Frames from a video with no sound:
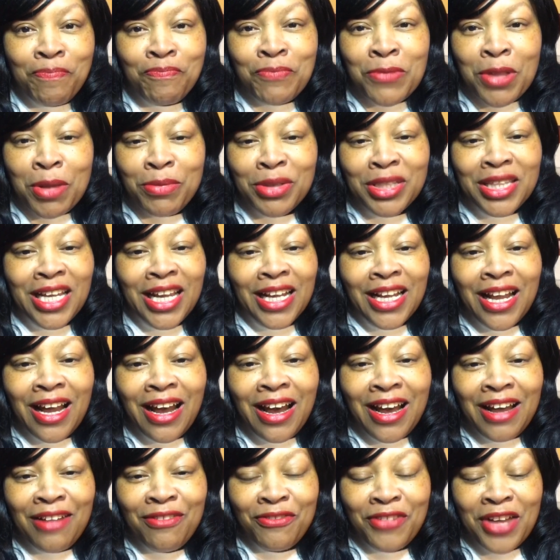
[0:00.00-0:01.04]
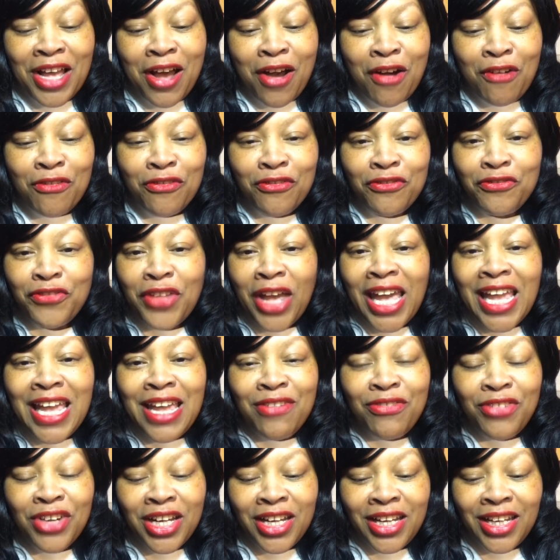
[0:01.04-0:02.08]
but that God found
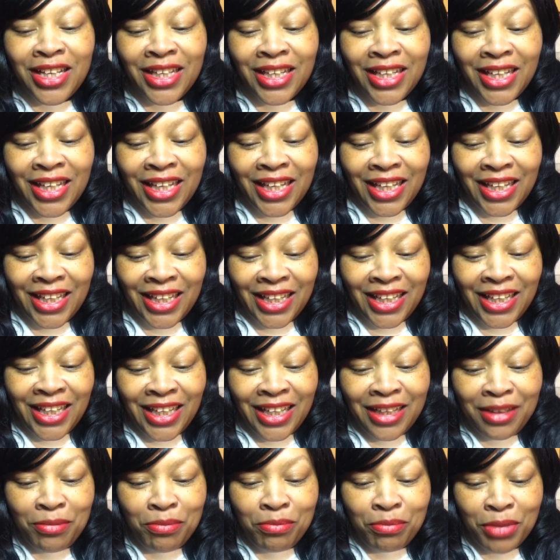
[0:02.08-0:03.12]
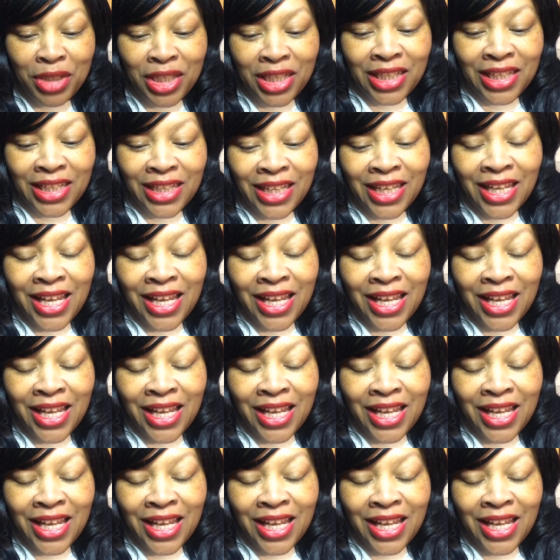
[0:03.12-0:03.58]
favor in me.